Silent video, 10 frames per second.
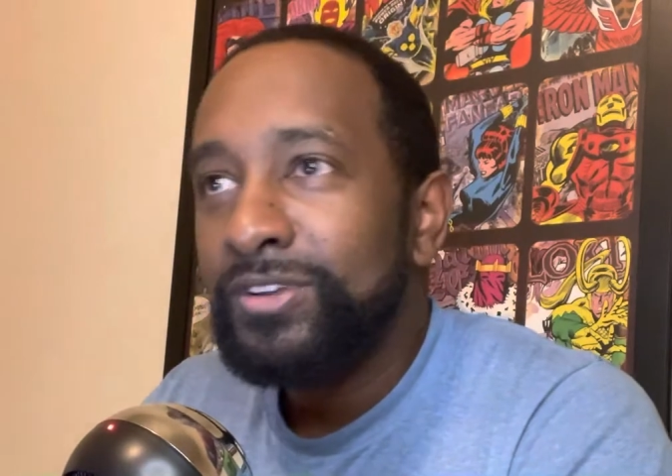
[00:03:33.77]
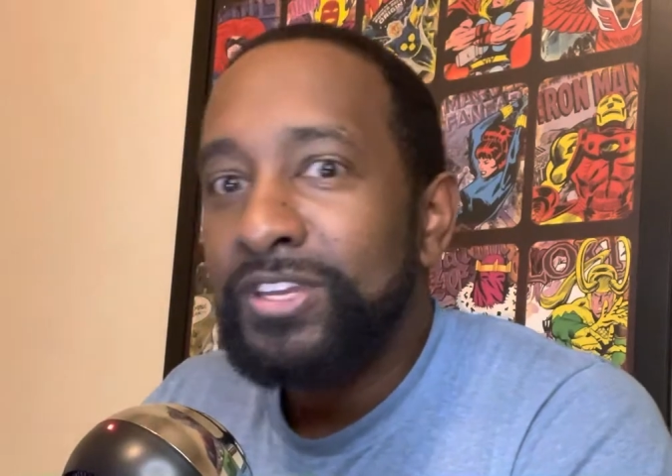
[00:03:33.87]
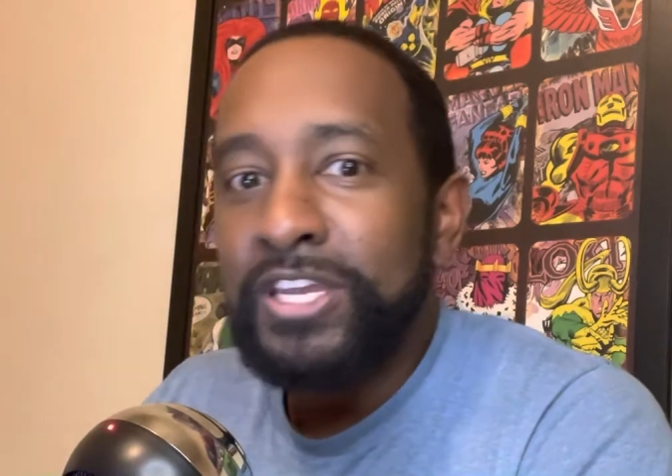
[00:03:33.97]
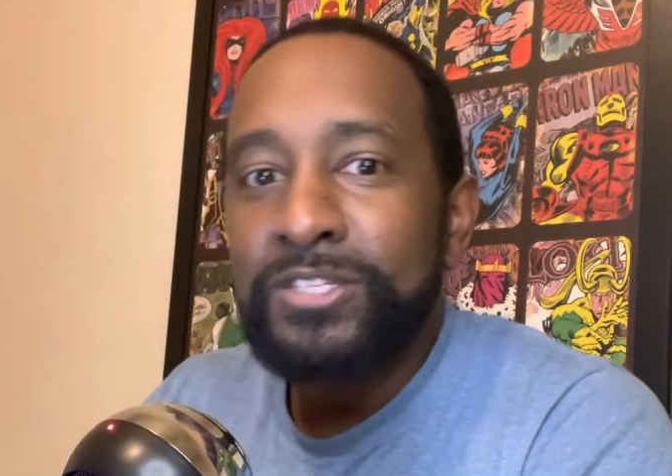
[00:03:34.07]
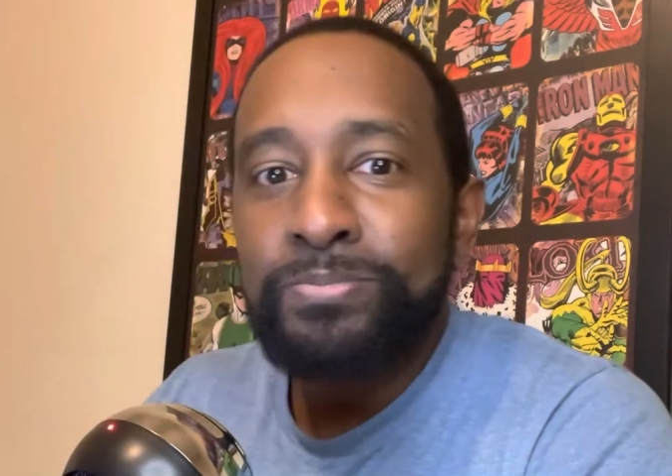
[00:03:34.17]

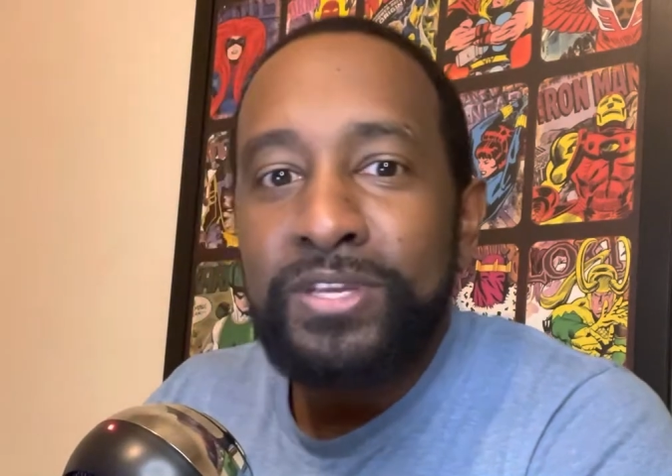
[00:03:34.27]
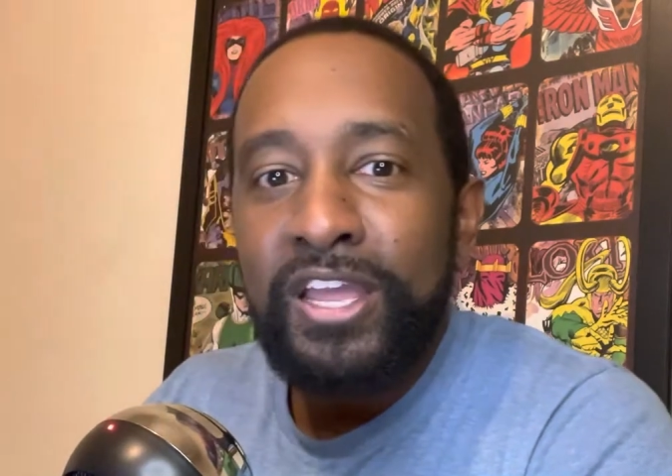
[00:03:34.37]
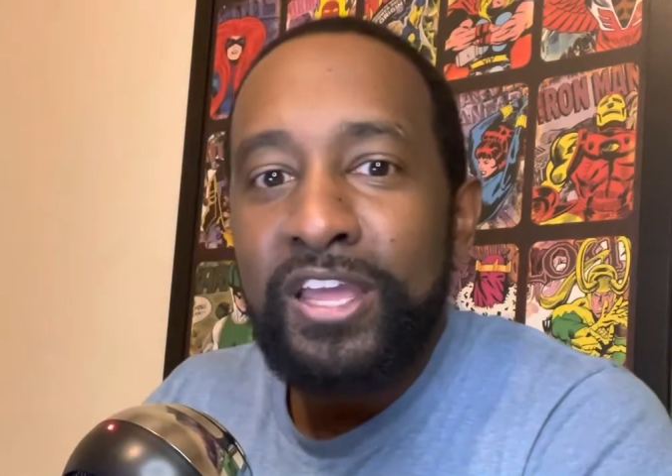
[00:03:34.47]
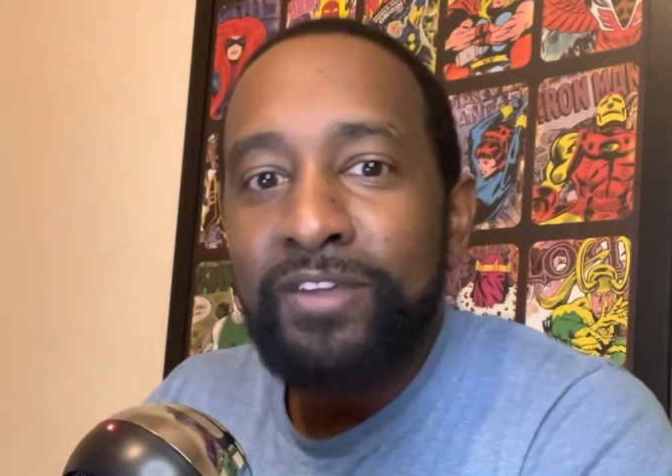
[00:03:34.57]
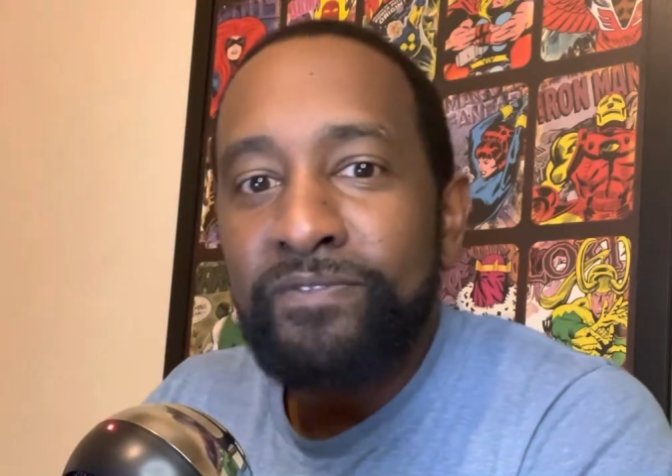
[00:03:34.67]

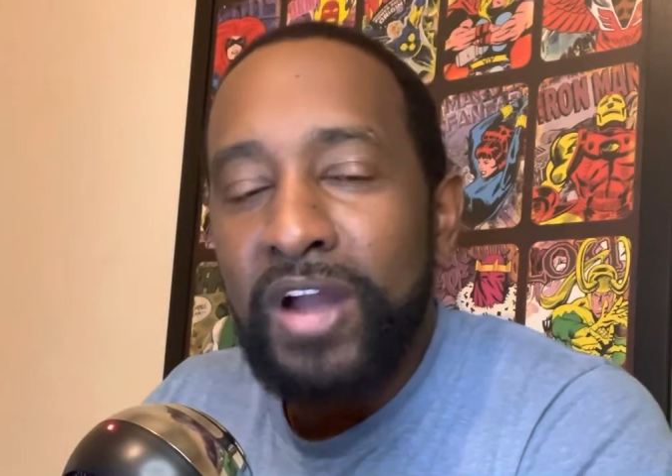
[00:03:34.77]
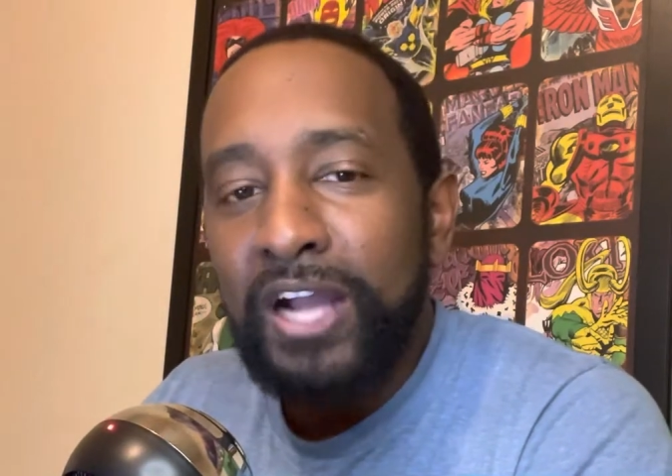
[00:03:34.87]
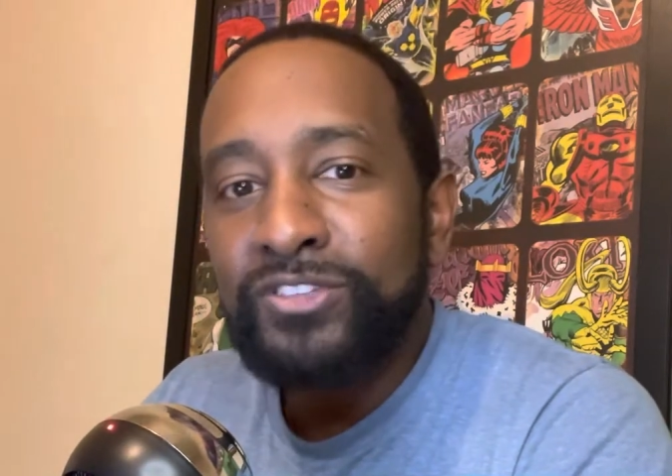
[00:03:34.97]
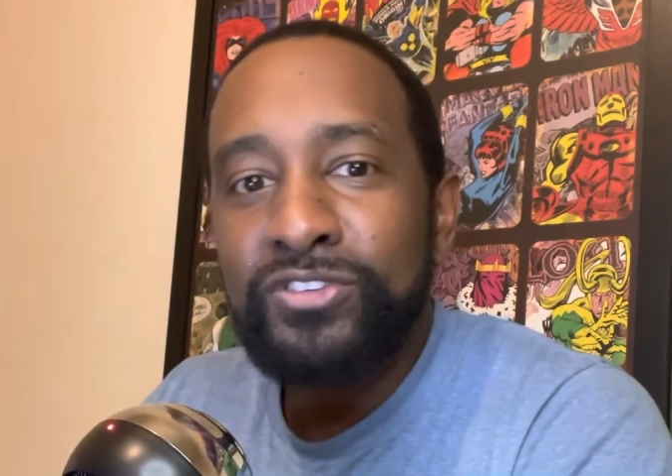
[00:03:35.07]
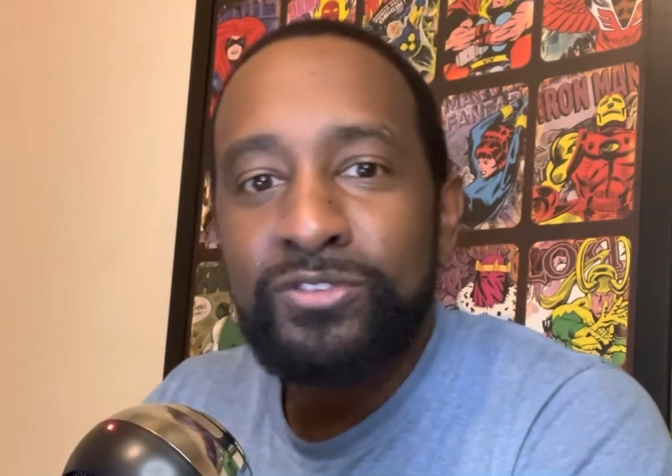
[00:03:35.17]
ESPN and
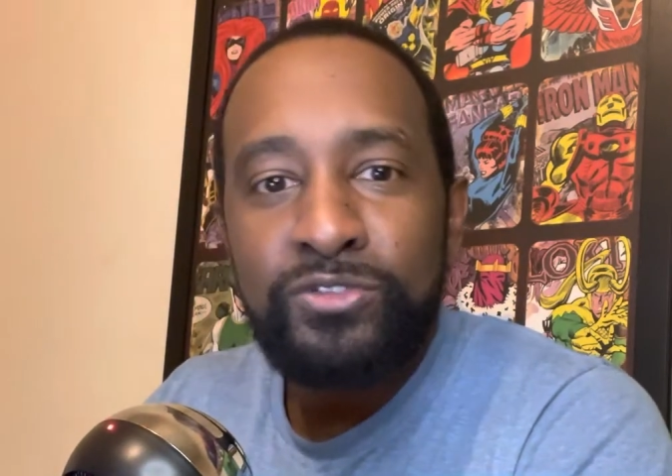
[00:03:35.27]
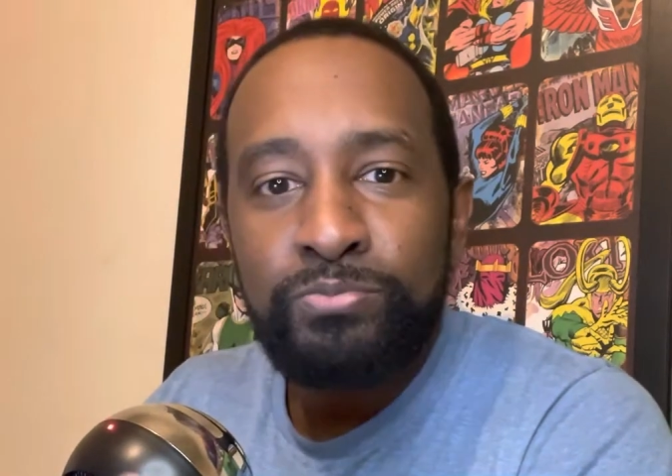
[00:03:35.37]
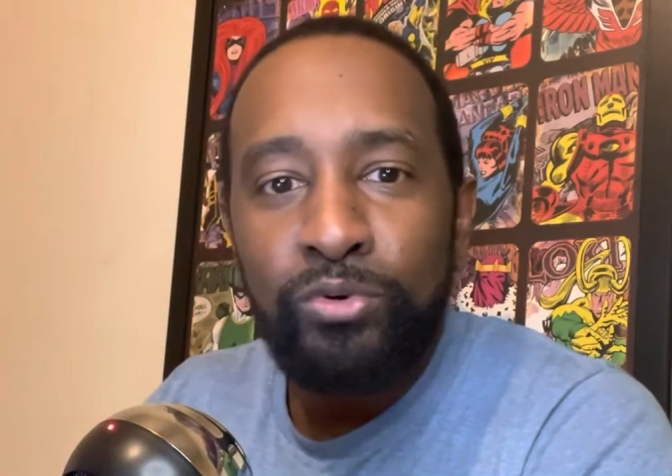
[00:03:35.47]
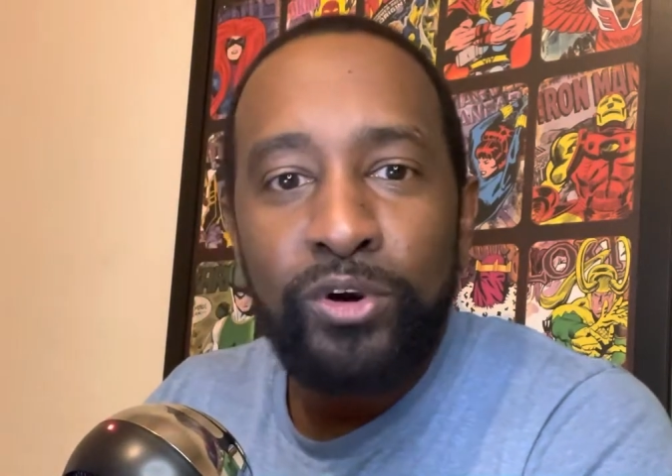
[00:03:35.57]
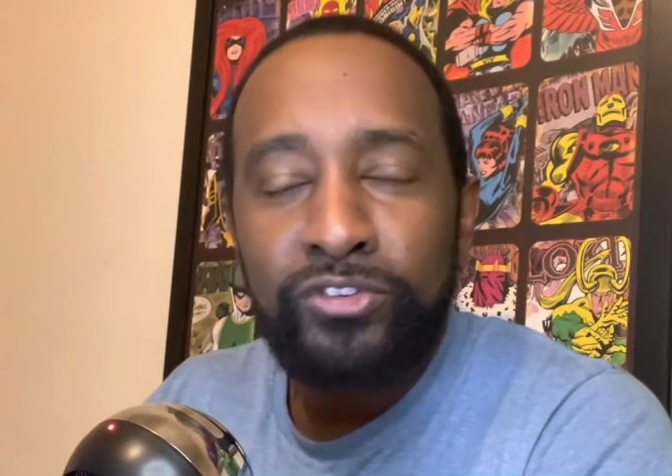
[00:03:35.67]
Fox
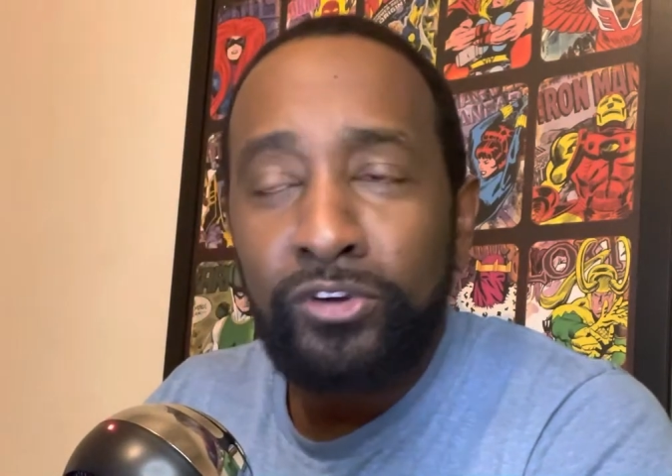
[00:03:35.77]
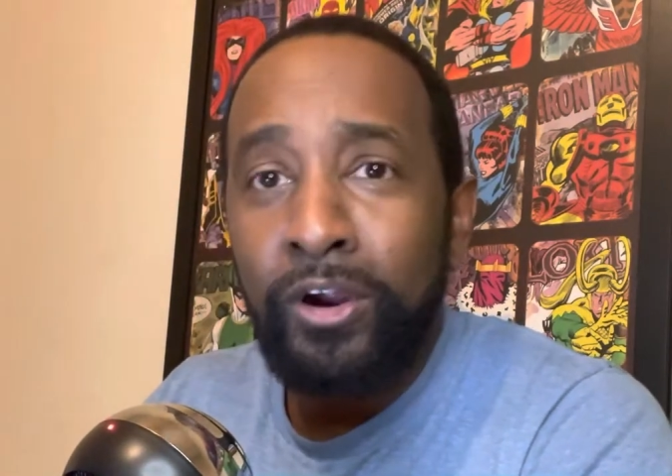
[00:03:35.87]
Sports or